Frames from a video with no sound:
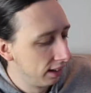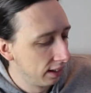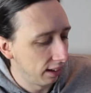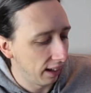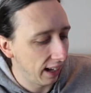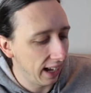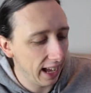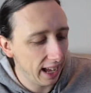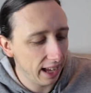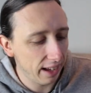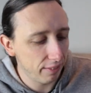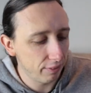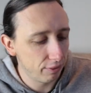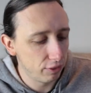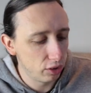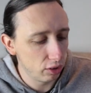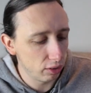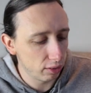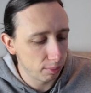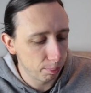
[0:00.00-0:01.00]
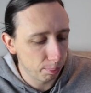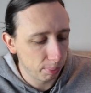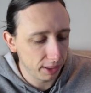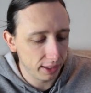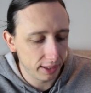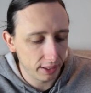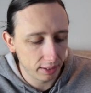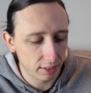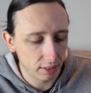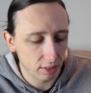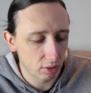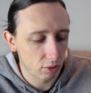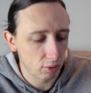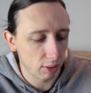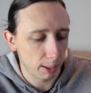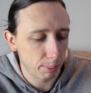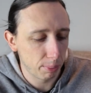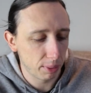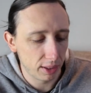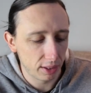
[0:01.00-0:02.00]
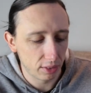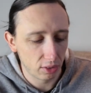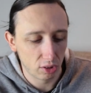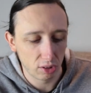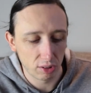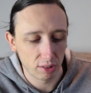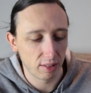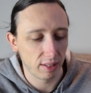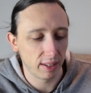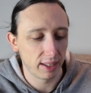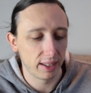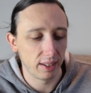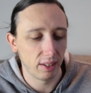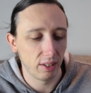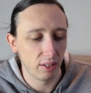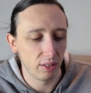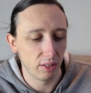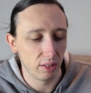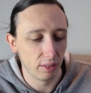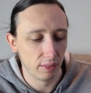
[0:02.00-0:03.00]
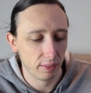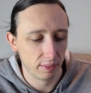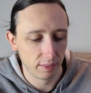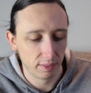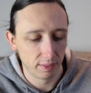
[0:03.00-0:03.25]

I have just been grabbing just like a little